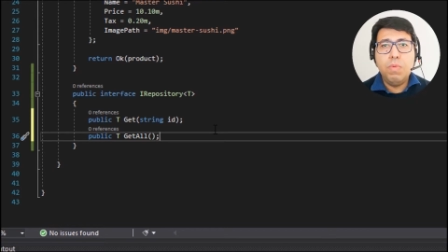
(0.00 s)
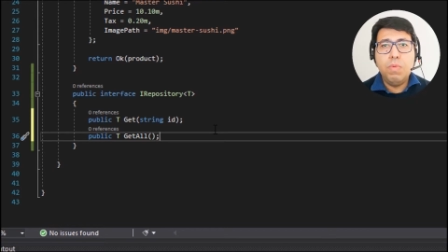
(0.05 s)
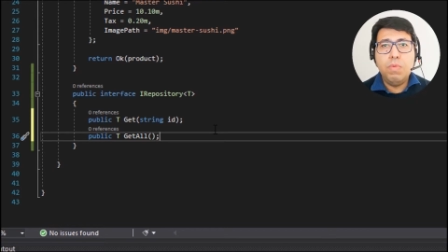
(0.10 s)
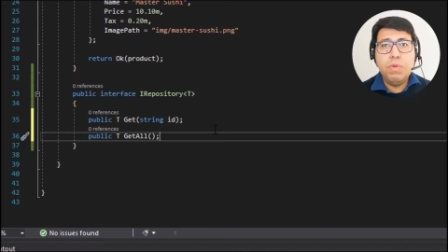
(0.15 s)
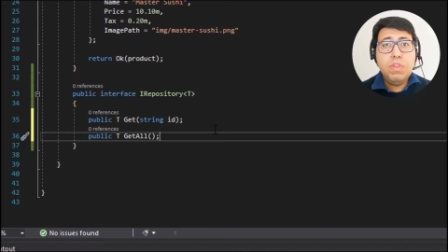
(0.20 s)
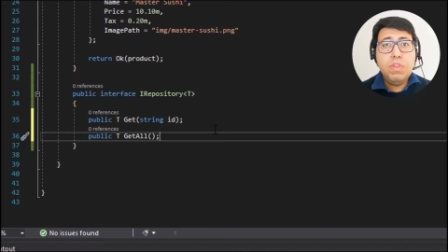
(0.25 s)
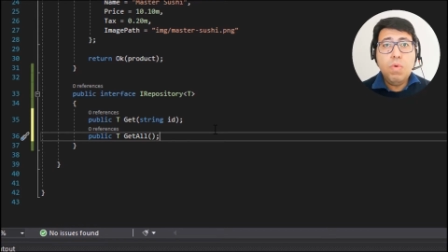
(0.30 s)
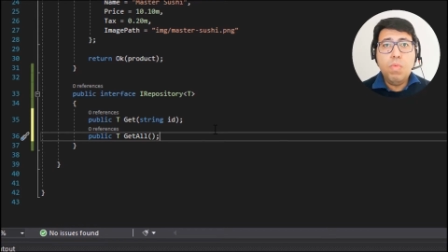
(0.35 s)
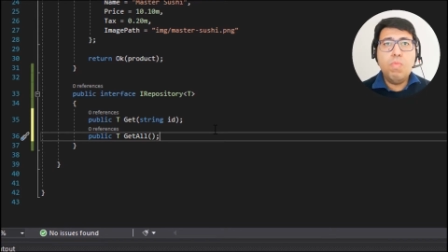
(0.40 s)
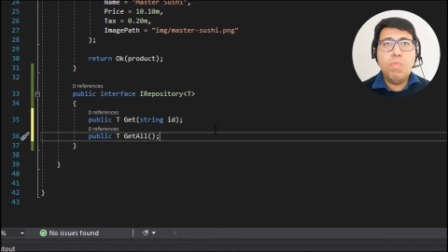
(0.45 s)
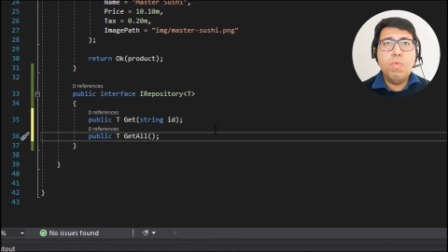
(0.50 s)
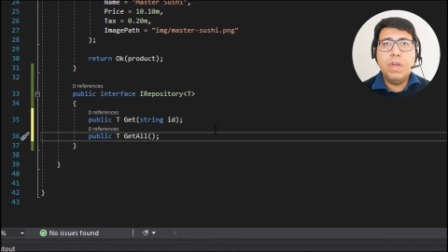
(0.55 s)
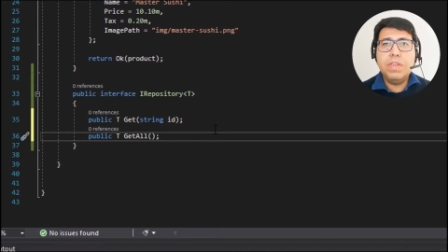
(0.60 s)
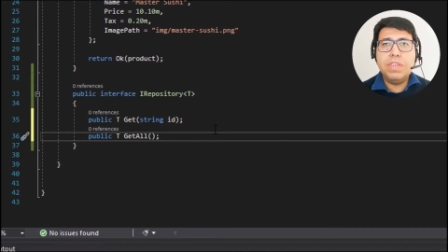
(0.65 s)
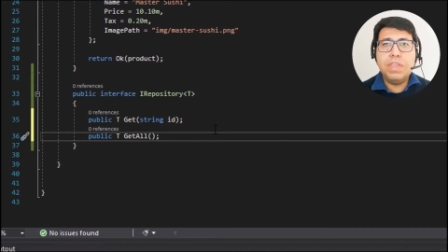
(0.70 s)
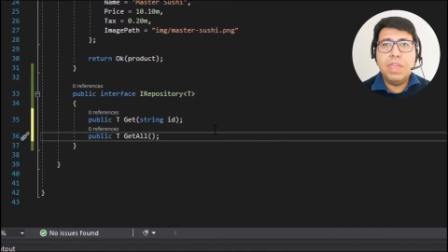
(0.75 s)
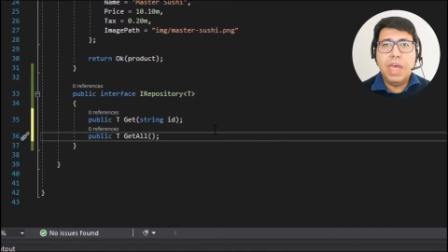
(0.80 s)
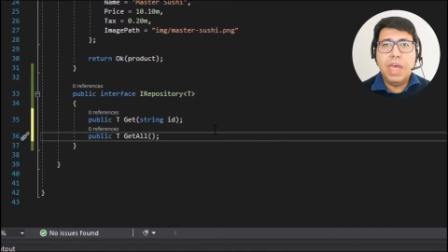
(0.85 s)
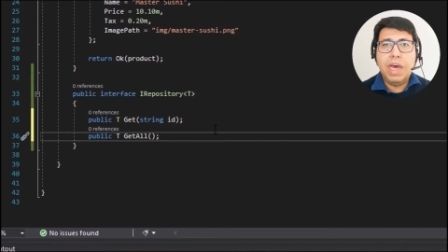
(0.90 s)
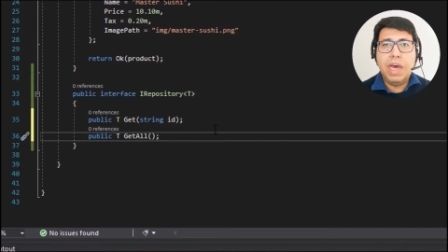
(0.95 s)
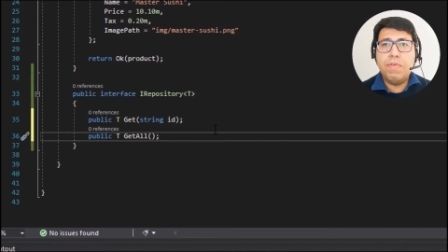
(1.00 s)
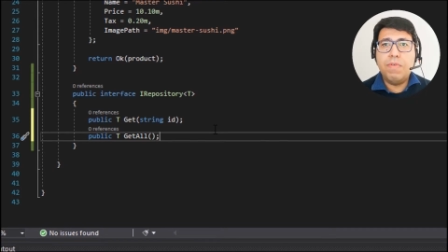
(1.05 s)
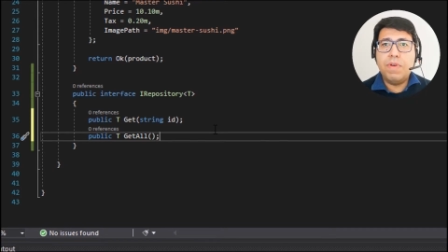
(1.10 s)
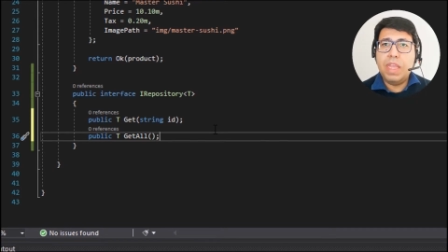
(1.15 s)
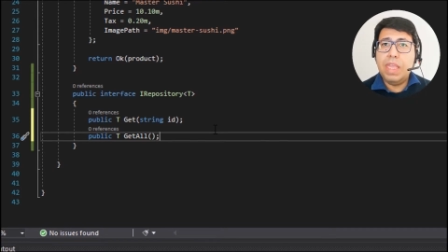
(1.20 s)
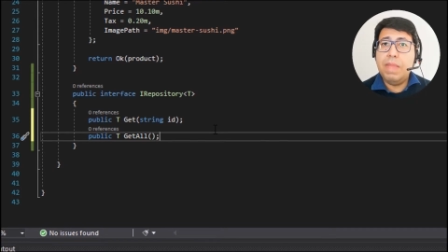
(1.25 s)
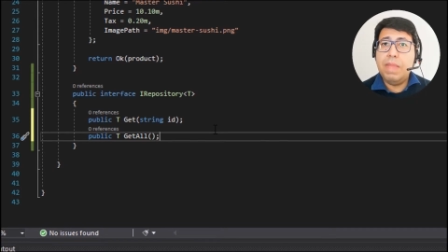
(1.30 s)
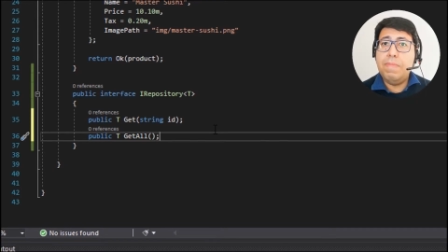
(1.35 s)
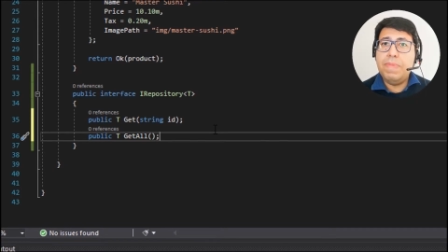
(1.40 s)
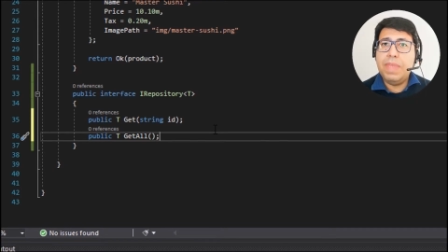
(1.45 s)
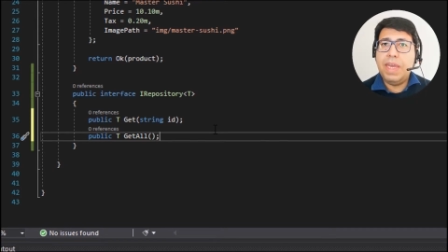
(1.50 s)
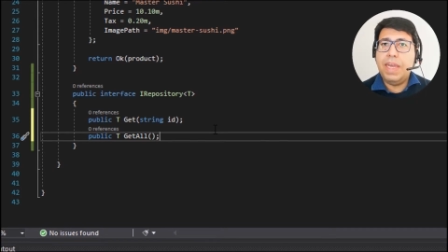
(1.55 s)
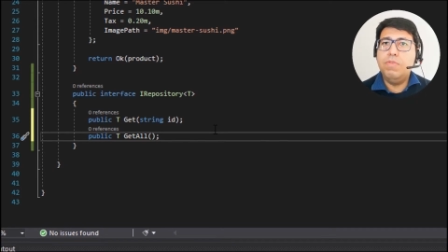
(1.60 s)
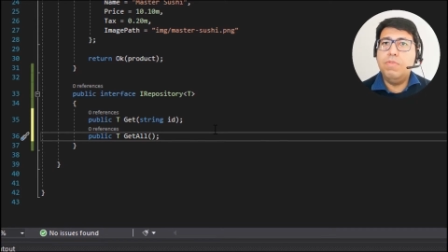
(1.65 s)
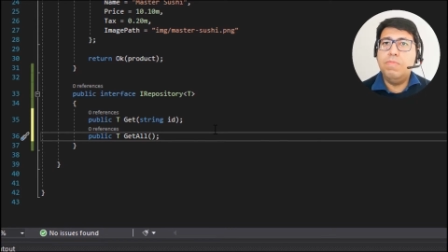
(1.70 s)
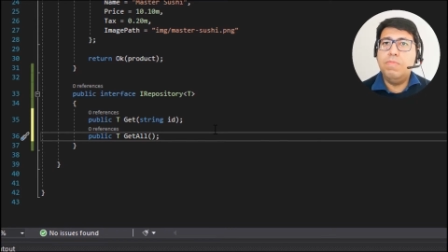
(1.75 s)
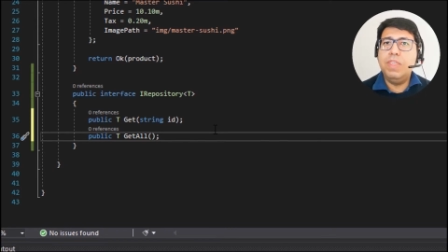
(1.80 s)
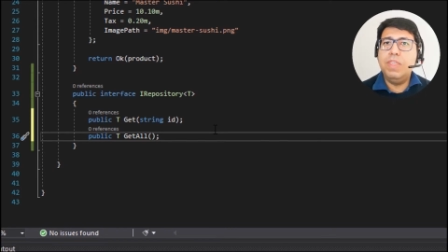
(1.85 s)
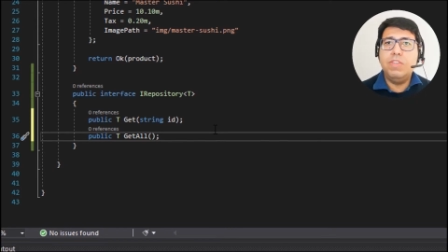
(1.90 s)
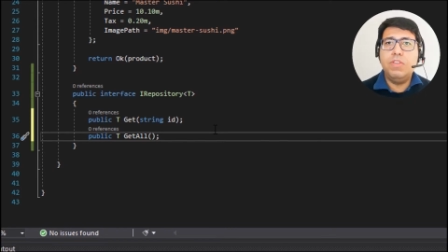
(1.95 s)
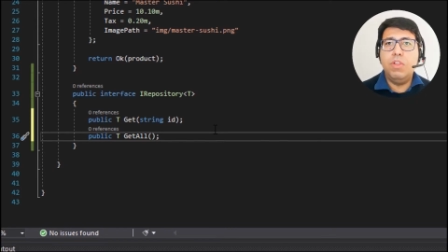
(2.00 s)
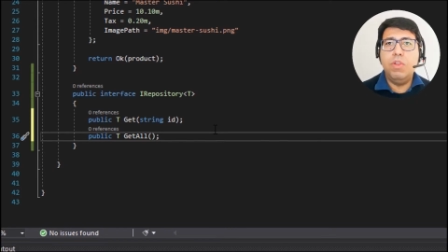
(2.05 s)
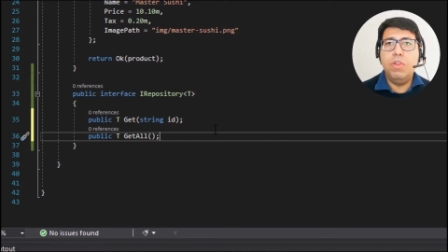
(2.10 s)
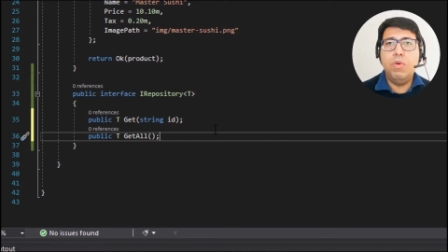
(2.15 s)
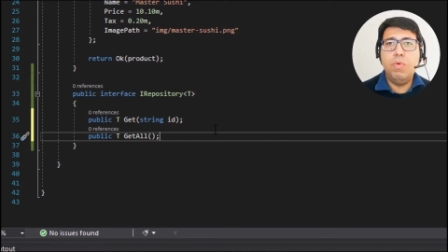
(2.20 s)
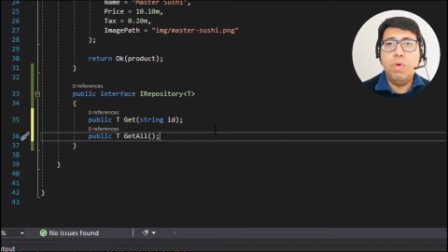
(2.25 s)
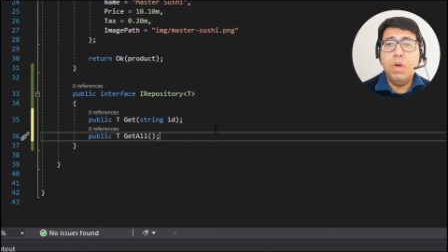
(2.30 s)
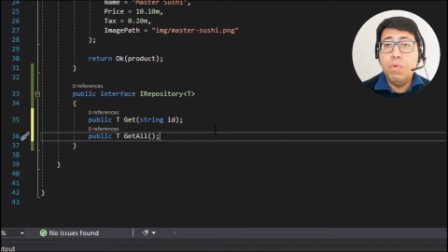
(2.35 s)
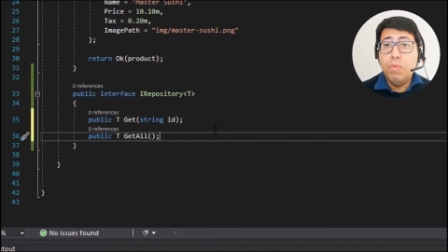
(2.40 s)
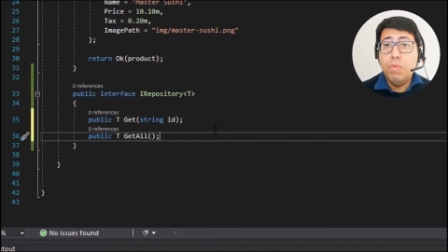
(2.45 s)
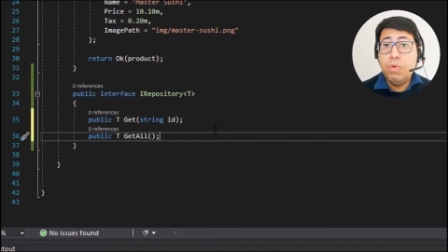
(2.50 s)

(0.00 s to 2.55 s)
we don't want our api to be slow